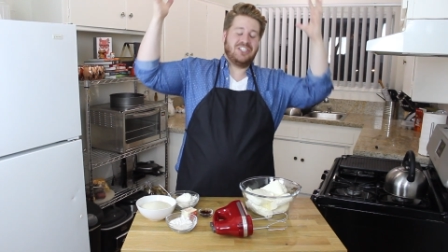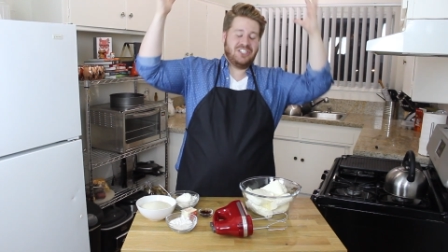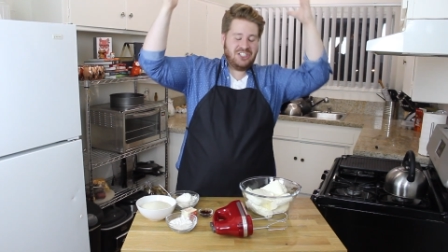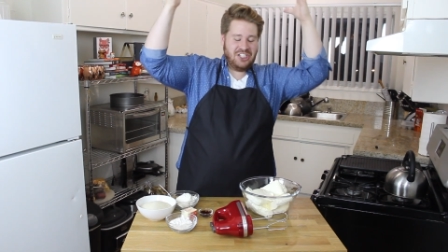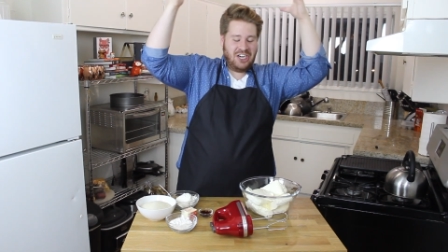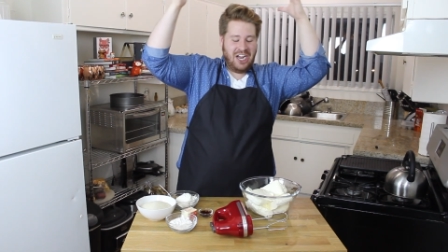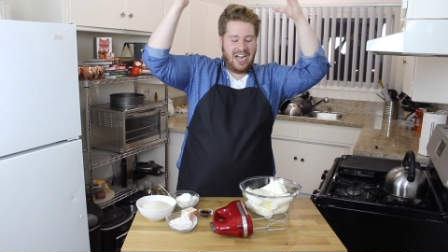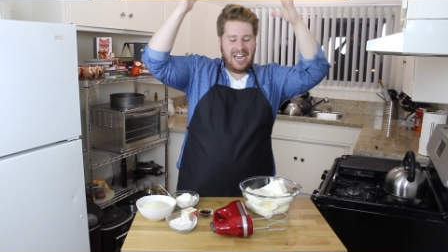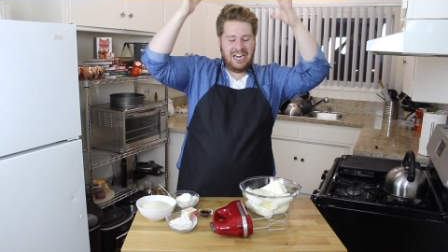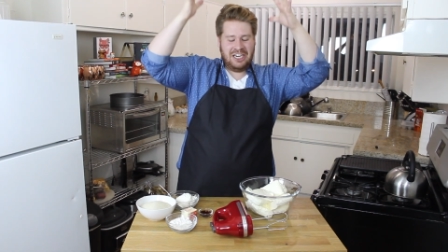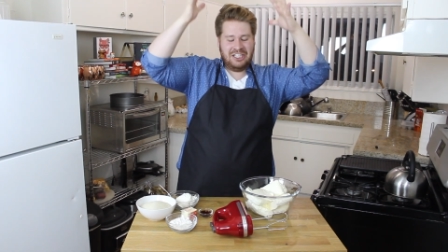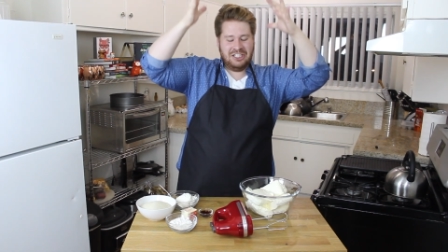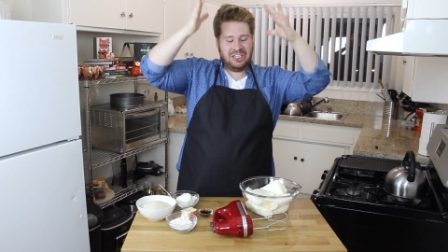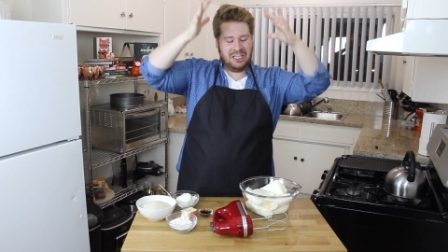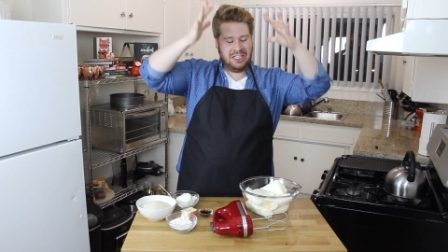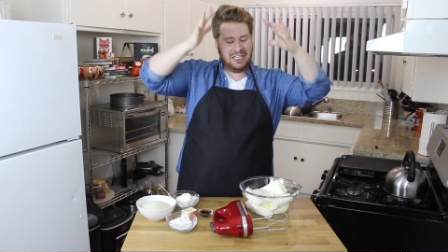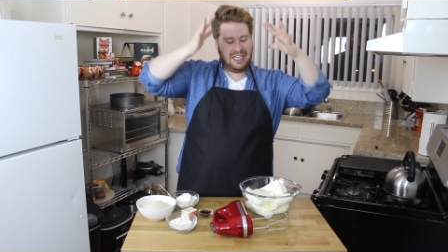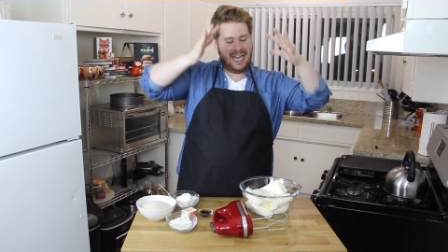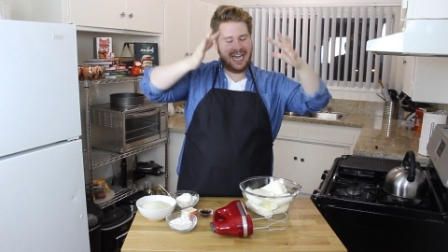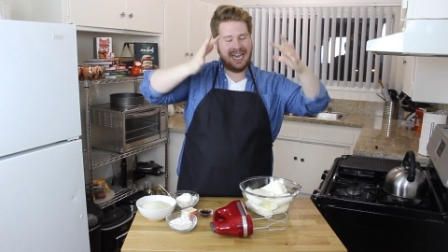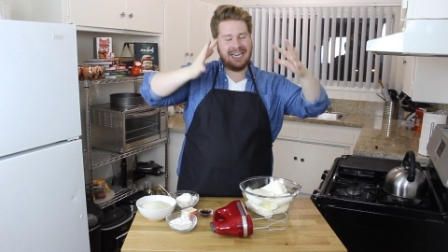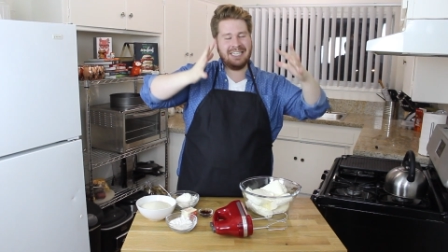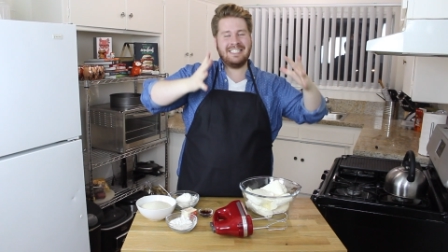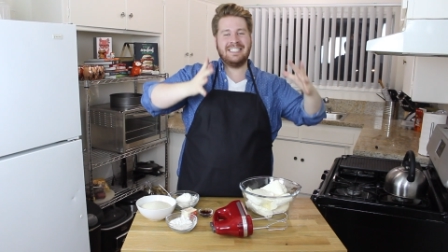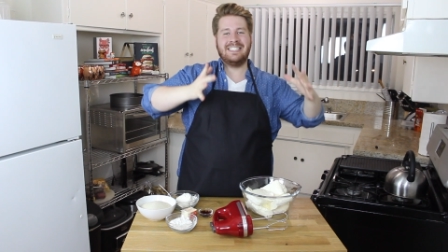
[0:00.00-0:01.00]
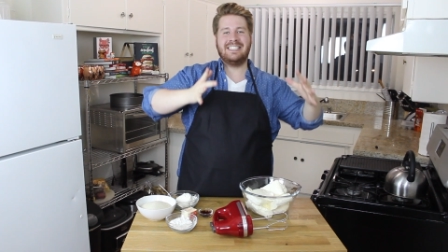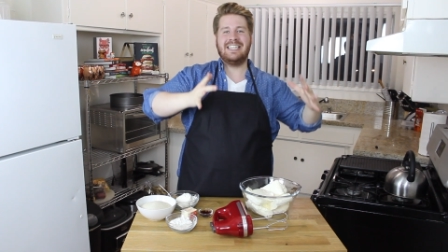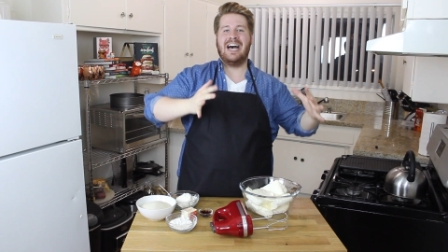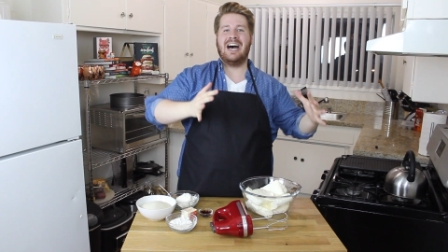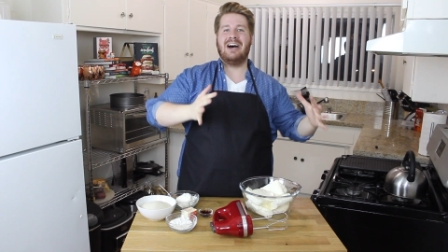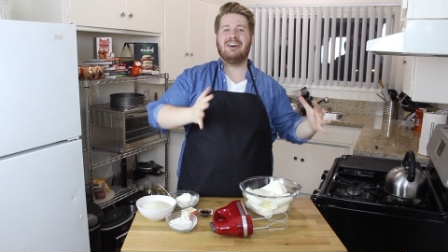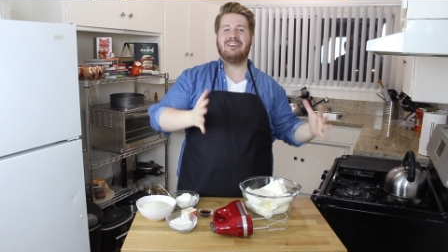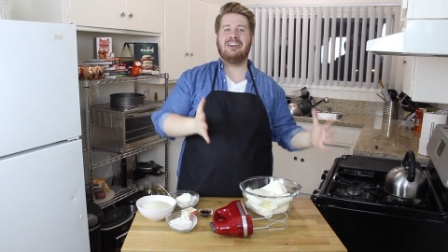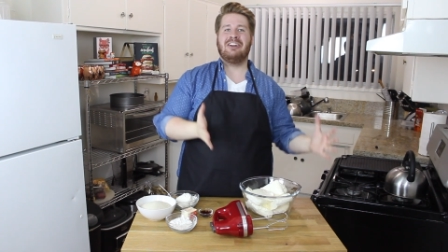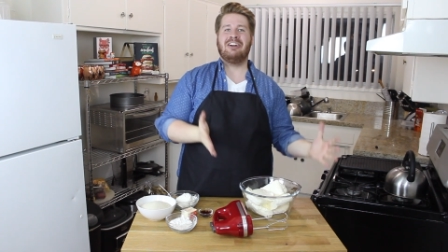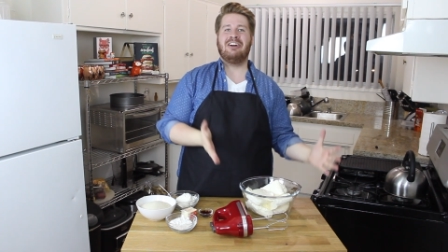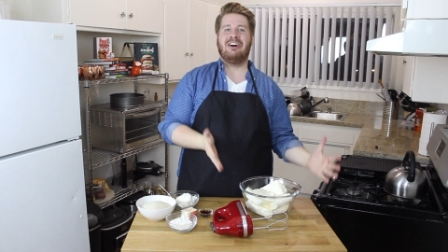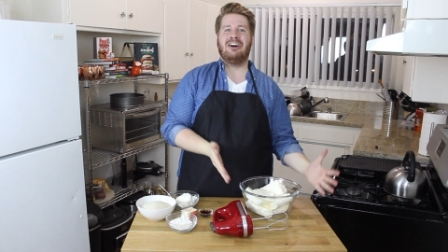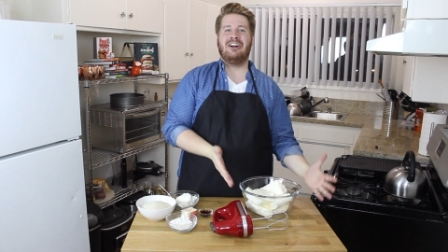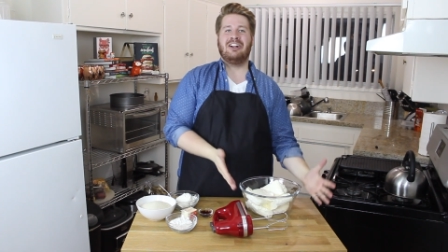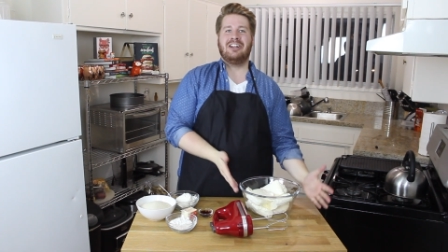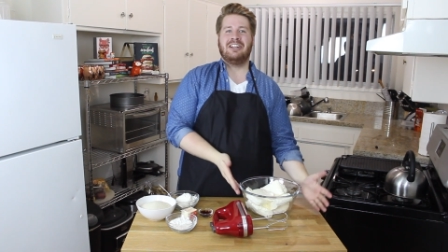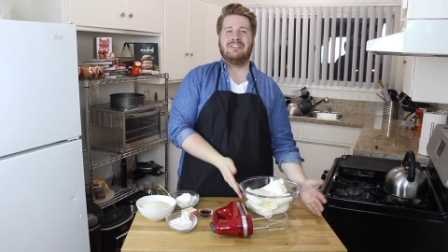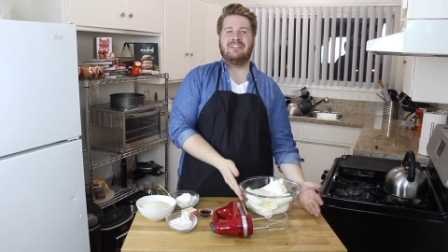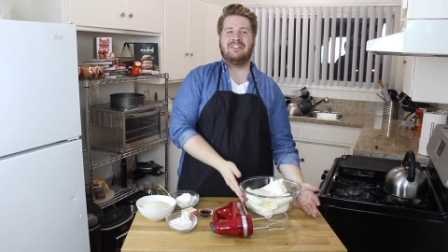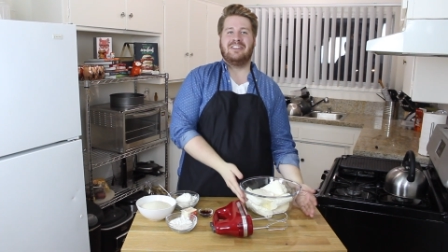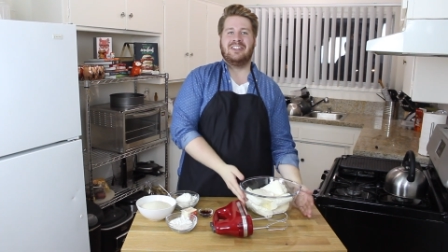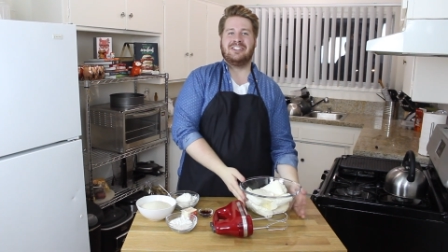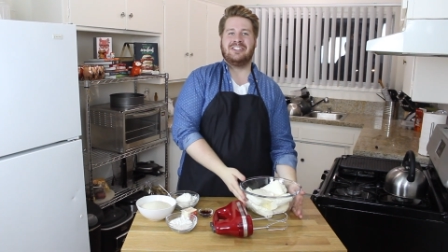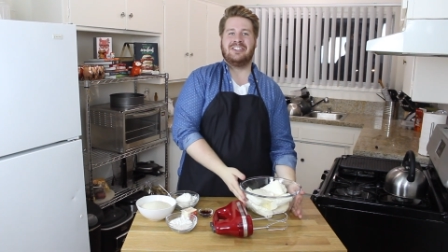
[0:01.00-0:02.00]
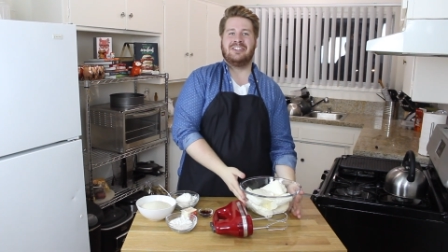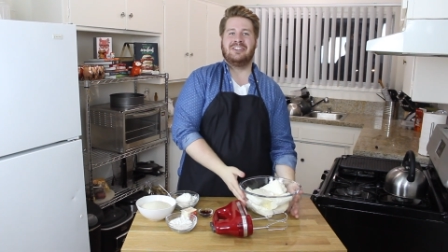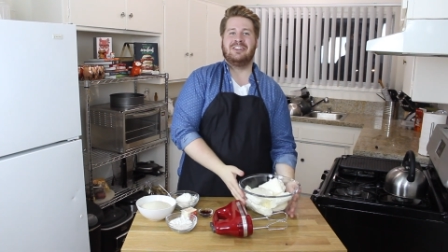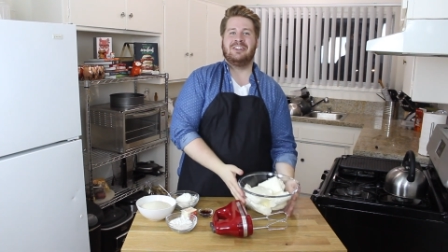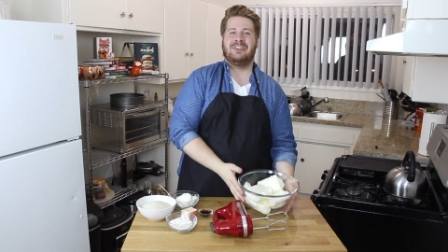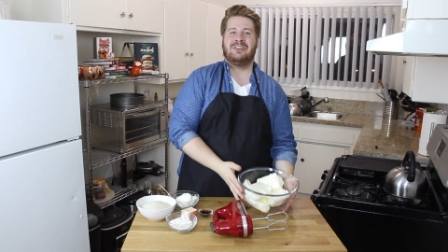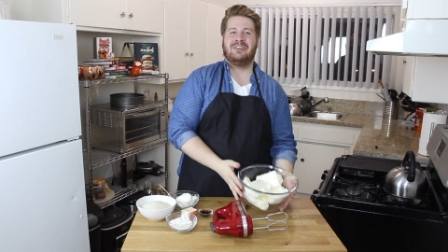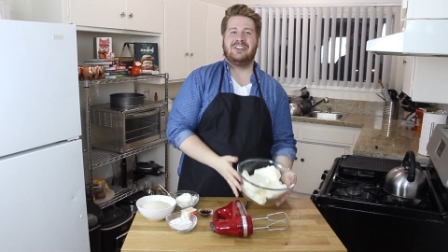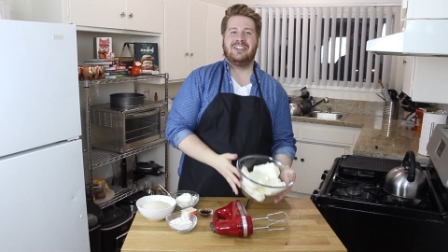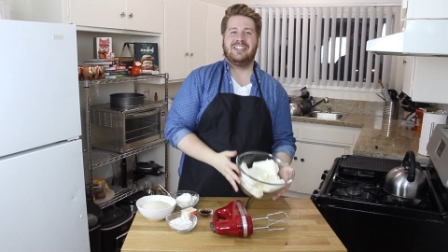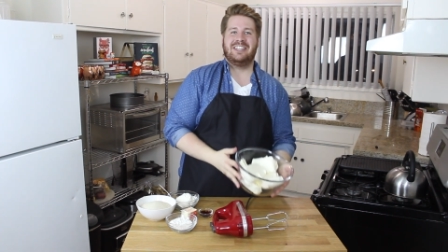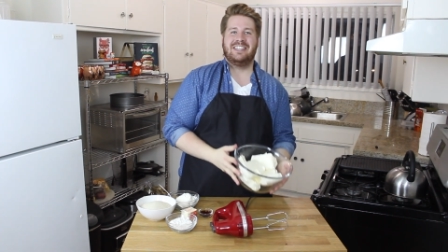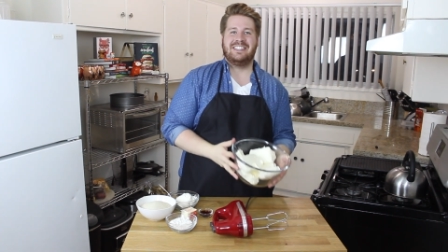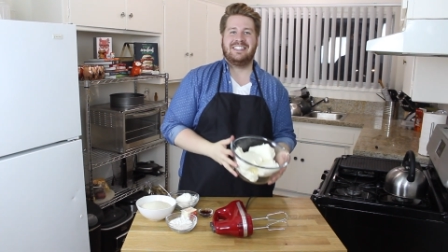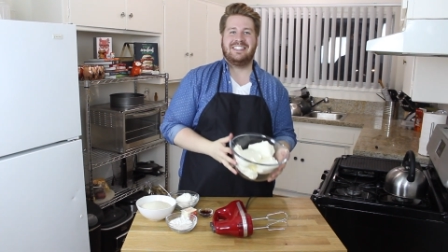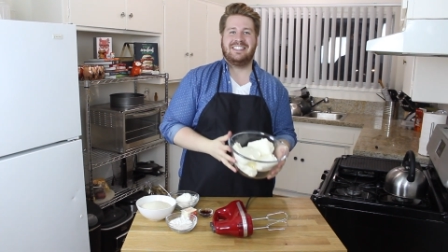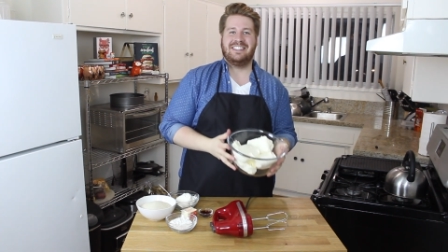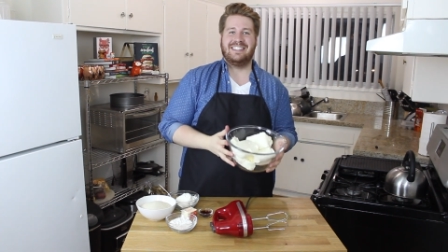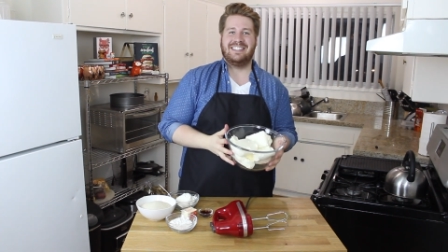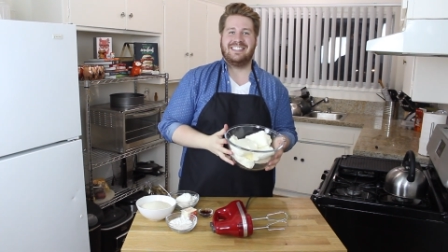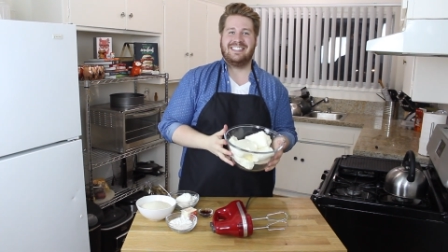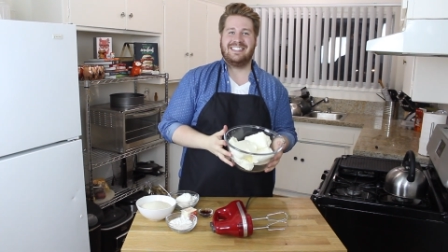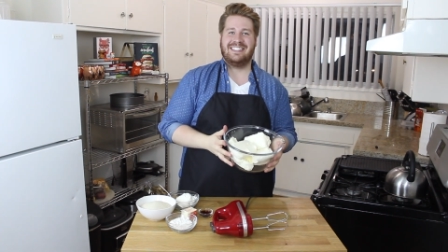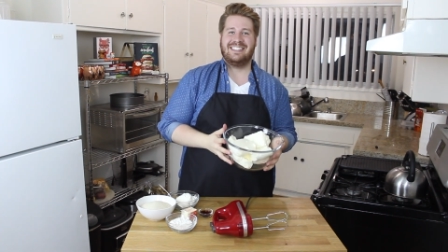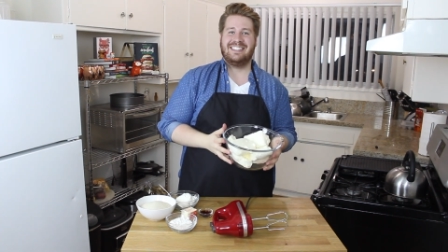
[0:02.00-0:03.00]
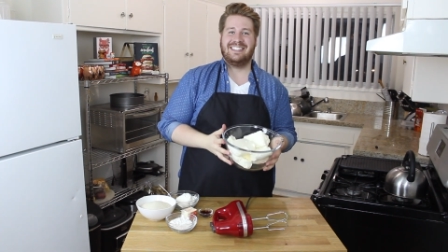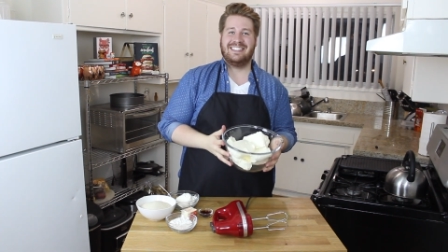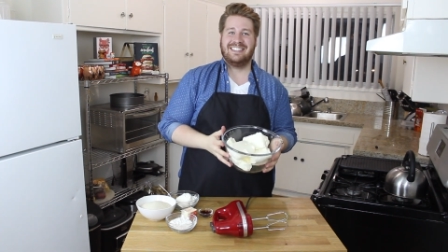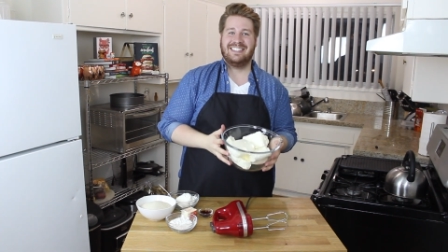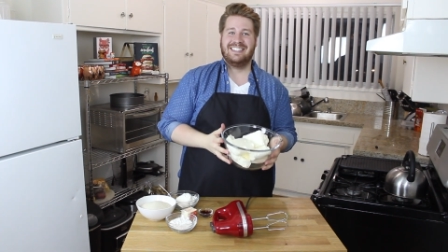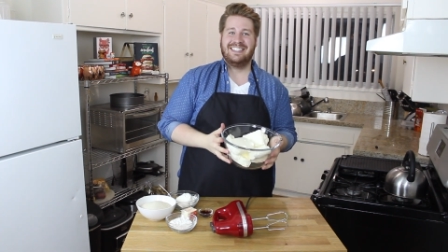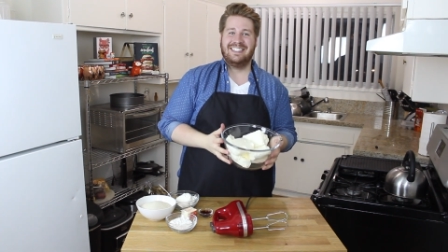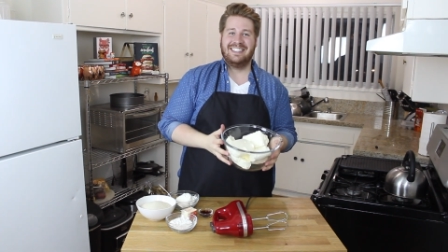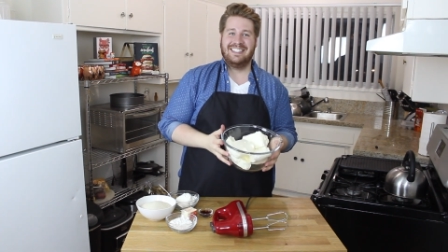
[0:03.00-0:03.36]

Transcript: shining their lights down on all of this gloriousness.